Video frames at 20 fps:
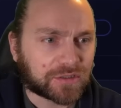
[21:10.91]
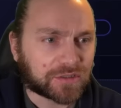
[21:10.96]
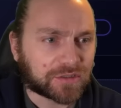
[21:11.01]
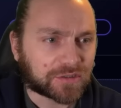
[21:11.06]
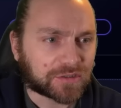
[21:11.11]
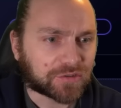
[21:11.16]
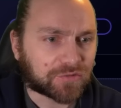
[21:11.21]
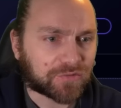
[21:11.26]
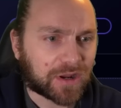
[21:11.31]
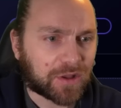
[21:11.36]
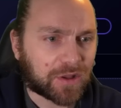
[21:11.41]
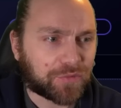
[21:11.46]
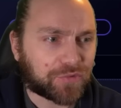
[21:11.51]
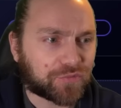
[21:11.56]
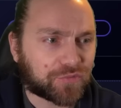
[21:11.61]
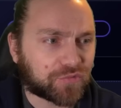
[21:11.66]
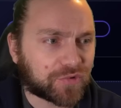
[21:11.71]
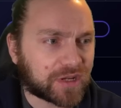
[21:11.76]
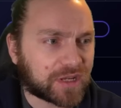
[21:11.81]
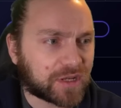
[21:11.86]
So round
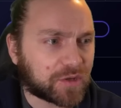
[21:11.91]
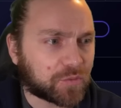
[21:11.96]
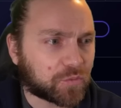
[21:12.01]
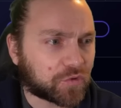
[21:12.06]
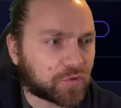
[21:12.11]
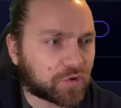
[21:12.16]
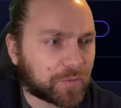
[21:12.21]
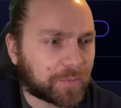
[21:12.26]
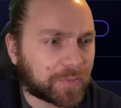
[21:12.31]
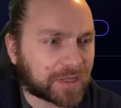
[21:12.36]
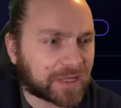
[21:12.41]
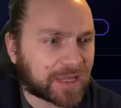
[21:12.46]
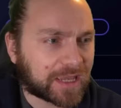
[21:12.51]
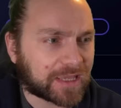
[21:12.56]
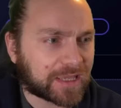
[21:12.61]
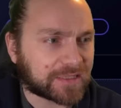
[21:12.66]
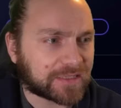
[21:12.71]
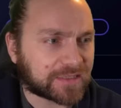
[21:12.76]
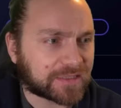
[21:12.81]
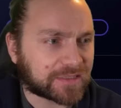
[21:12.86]
three, we're up
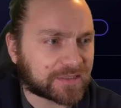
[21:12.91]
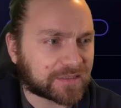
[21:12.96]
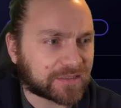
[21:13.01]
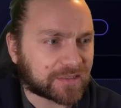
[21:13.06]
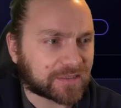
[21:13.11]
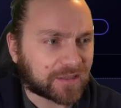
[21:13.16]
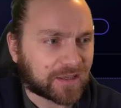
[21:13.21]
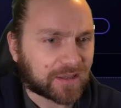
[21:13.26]
against